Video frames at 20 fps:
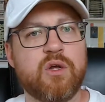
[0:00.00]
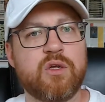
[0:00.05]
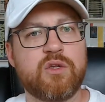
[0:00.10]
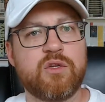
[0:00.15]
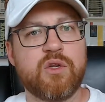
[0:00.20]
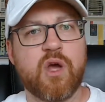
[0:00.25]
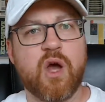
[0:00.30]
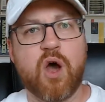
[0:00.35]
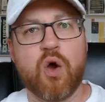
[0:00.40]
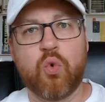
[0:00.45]

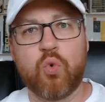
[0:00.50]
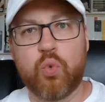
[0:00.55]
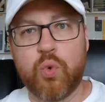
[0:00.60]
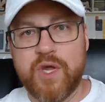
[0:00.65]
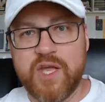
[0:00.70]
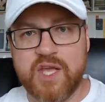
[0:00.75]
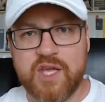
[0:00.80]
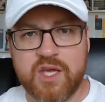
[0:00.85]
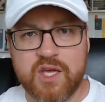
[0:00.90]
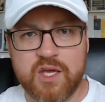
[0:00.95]
a
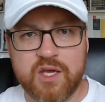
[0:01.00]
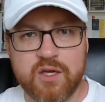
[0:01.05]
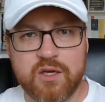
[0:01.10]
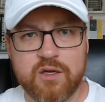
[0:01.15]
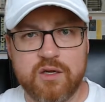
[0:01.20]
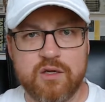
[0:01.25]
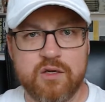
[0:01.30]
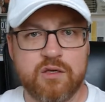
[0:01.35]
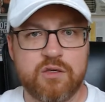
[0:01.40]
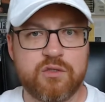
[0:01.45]
week,
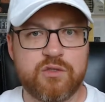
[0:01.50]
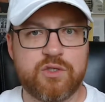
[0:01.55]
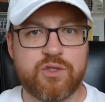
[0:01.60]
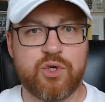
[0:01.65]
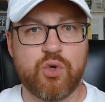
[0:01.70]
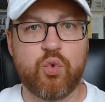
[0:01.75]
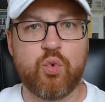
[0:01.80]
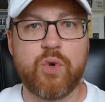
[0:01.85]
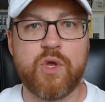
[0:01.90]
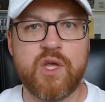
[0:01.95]

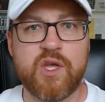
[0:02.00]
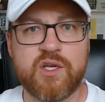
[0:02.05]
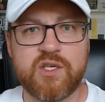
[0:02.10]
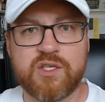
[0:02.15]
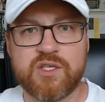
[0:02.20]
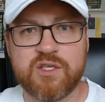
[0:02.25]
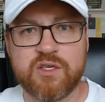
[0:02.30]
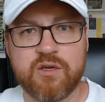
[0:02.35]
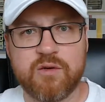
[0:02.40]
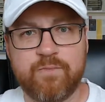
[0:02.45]
2
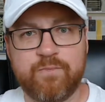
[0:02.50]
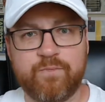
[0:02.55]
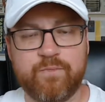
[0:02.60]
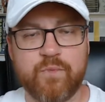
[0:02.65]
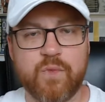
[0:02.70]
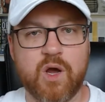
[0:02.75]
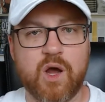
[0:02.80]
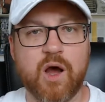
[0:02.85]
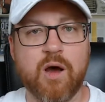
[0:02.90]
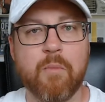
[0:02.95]
weeks,
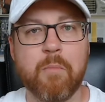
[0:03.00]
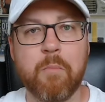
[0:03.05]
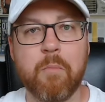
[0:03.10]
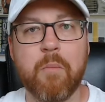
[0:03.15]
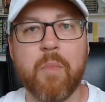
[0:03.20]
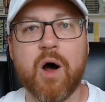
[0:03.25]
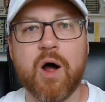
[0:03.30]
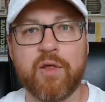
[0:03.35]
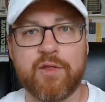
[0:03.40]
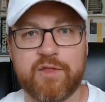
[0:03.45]
a
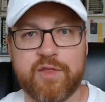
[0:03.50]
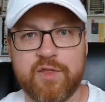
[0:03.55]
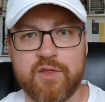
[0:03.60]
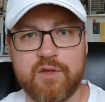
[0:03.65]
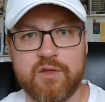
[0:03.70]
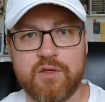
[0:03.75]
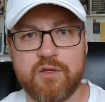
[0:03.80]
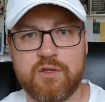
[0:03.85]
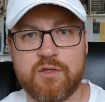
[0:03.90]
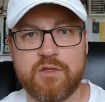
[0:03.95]
month
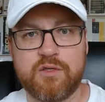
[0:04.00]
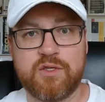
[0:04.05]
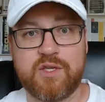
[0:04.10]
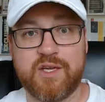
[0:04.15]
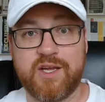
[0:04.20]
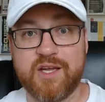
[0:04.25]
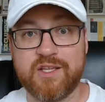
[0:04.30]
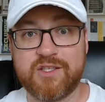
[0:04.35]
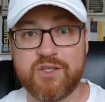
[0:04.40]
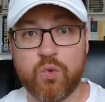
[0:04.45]
to
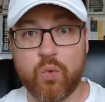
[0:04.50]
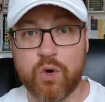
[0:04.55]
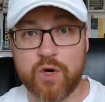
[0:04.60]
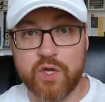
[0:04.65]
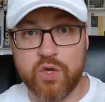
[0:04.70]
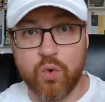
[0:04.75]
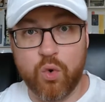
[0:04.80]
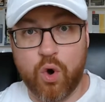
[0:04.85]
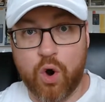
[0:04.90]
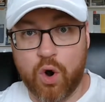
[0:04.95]
get to where
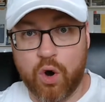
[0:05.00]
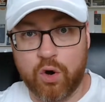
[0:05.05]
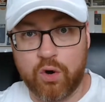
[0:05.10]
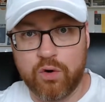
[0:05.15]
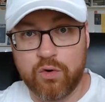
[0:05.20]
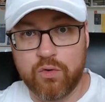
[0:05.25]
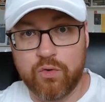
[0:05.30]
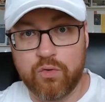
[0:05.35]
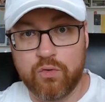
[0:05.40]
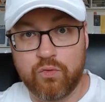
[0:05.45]
you are
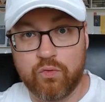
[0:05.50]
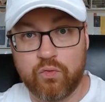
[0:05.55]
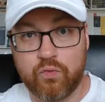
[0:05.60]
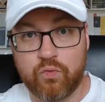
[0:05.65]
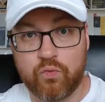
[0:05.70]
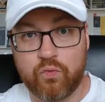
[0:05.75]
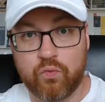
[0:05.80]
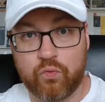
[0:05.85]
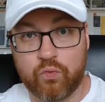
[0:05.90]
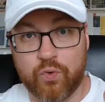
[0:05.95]

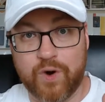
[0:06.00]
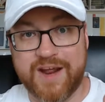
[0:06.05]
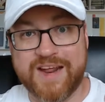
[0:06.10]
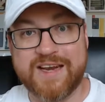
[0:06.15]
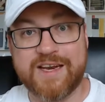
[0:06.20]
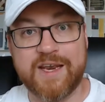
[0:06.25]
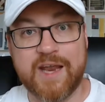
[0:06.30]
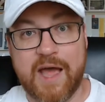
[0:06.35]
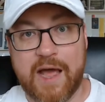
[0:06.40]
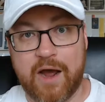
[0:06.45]
right
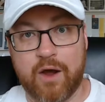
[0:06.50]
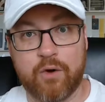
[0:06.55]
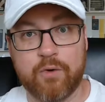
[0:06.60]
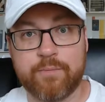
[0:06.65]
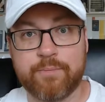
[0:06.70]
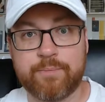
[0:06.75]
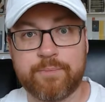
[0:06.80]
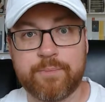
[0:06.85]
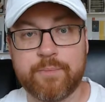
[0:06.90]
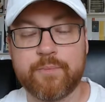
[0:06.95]
now.
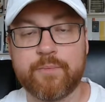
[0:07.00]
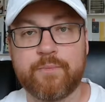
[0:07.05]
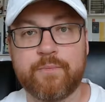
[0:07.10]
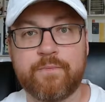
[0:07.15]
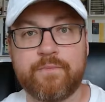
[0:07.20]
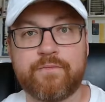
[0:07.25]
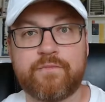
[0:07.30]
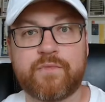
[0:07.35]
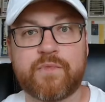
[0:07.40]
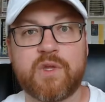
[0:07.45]

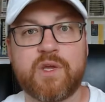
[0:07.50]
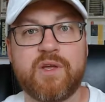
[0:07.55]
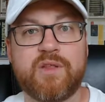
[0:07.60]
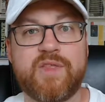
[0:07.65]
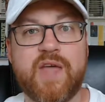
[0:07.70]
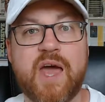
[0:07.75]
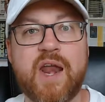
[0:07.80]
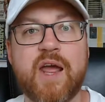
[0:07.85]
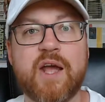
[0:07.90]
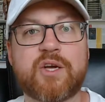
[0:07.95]

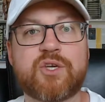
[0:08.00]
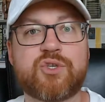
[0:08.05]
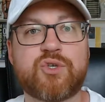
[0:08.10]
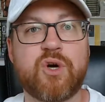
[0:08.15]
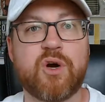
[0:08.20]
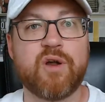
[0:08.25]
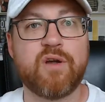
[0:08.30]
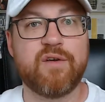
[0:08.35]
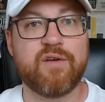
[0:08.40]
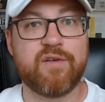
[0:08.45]
That
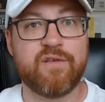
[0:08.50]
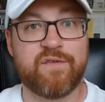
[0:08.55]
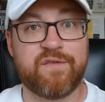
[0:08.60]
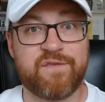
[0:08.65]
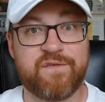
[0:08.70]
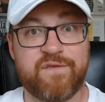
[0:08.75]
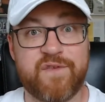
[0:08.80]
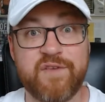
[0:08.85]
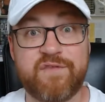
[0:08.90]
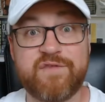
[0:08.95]
extra
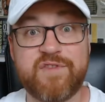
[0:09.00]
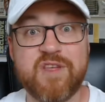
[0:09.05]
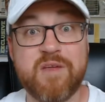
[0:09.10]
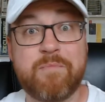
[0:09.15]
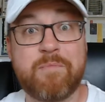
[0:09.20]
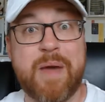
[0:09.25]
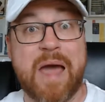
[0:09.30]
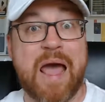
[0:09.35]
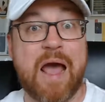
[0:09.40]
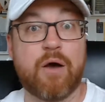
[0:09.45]
50
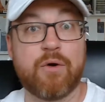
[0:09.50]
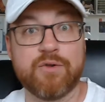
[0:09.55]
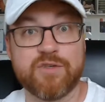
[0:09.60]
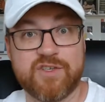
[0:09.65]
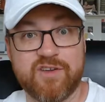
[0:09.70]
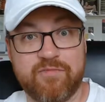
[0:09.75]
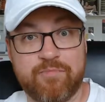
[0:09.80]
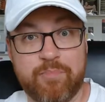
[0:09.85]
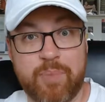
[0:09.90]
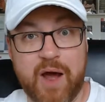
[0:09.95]
pounds
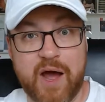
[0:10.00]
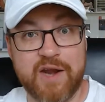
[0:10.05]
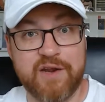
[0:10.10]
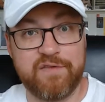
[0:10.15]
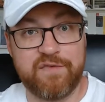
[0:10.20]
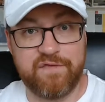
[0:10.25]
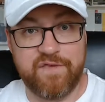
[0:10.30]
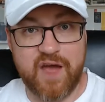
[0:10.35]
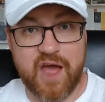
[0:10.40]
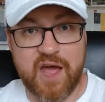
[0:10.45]
of body
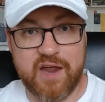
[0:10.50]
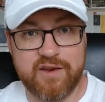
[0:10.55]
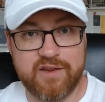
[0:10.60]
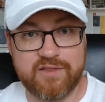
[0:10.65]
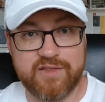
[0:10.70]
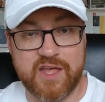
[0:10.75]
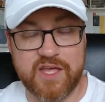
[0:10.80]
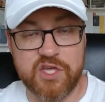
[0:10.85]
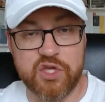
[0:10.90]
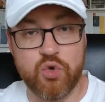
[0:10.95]
fat
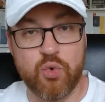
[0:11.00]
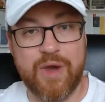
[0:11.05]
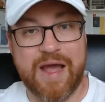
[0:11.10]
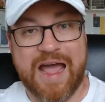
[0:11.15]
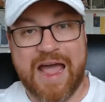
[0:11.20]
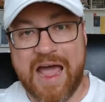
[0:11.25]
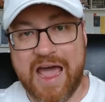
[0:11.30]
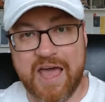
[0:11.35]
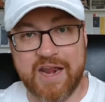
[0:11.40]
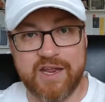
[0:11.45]
that you
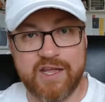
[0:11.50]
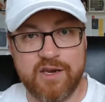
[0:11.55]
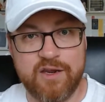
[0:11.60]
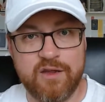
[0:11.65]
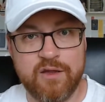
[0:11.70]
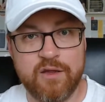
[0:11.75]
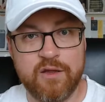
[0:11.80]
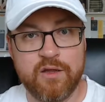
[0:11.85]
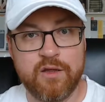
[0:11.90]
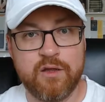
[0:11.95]
added
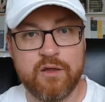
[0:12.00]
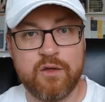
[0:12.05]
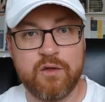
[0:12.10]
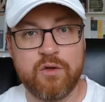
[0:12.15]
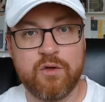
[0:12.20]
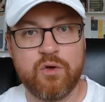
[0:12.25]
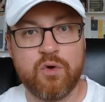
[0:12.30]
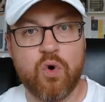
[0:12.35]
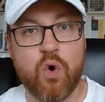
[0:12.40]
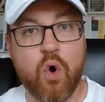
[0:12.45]

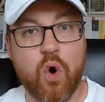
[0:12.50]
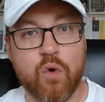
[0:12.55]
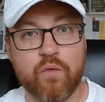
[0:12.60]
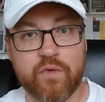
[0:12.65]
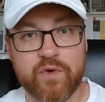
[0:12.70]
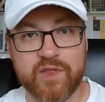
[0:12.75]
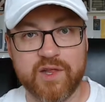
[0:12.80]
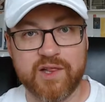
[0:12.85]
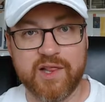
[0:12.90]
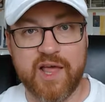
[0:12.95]
over
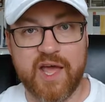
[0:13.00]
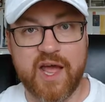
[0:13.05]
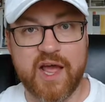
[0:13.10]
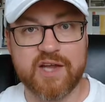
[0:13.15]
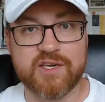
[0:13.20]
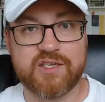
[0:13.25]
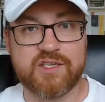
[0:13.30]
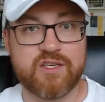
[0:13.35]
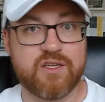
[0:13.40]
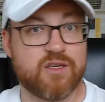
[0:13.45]
the
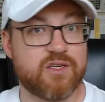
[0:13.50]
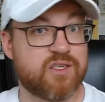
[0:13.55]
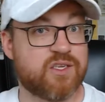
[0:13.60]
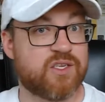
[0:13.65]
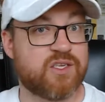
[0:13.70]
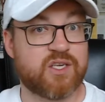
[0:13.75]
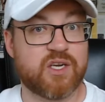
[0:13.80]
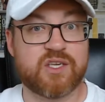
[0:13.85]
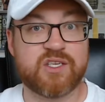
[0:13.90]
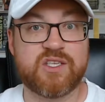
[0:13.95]
last
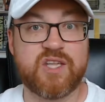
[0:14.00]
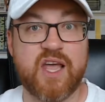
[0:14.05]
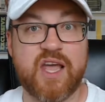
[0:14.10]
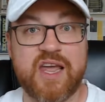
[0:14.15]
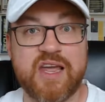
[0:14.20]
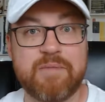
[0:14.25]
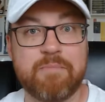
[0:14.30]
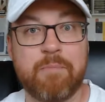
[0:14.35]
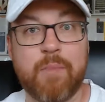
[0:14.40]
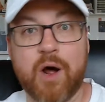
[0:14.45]
6 to
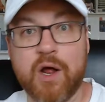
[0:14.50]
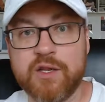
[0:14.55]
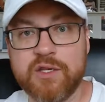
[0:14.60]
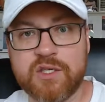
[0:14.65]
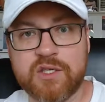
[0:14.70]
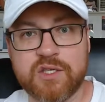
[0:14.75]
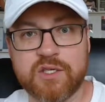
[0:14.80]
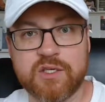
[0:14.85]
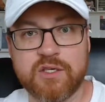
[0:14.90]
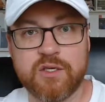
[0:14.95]
8 months,